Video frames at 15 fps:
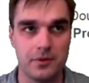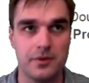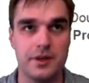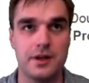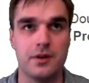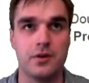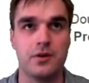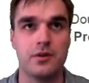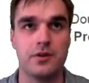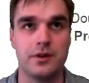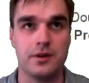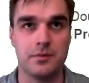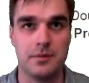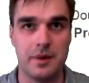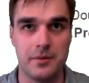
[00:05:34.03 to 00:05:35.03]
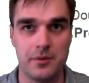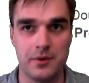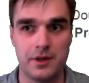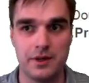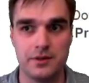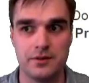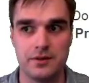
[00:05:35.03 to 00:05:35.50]
read-only
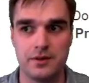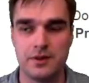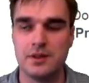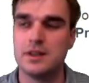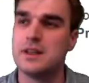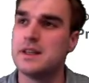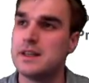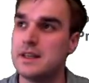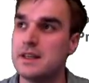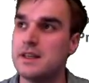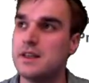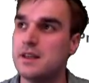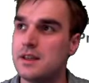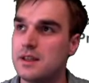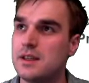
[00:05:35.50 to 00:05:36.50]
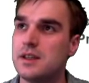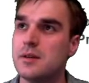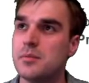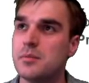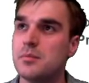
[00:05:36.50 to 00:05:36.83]
memory. EEPROM.